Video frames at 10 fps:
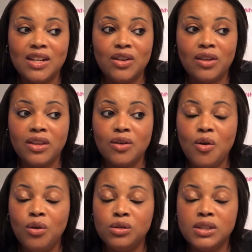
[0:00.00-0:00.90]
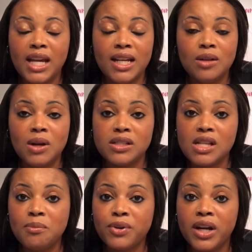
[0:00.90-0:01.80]
like the whole dating while
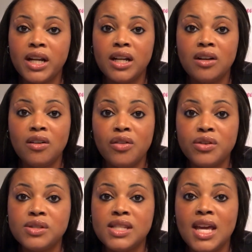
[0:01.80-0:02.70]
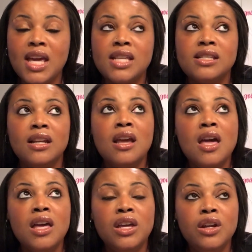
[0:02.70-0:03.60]
separated and all those things, and,
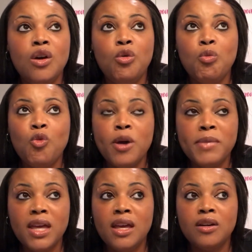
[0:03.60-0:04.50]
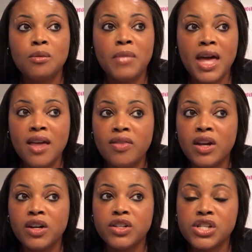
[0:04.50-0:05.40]
women or men
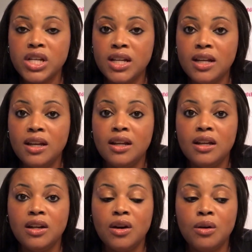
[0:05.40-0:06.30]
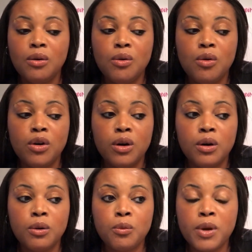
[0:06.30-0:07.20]
that are cheating,
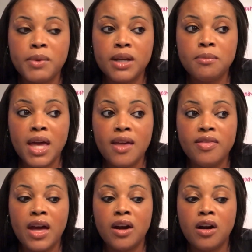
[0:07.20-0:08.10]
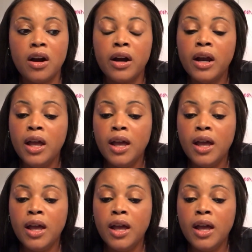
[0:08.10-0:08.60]
or women and men that are,